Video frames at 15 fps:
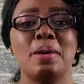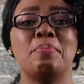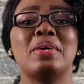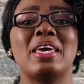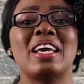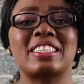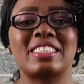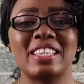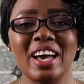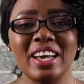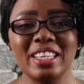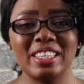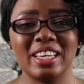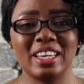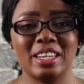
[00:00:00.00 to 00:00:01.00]
Be
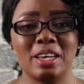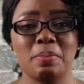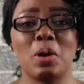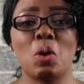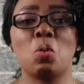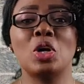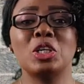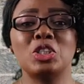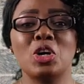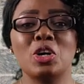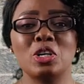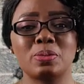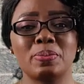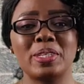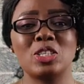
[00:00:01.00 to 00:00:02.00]
excited about what your
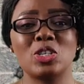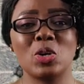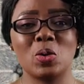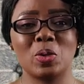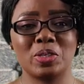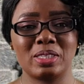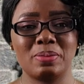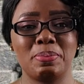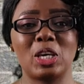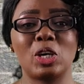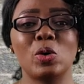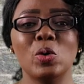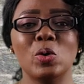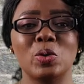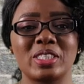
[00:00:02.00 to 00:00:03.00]
husband does
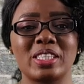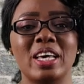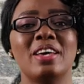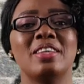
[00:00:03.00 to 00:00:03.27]
because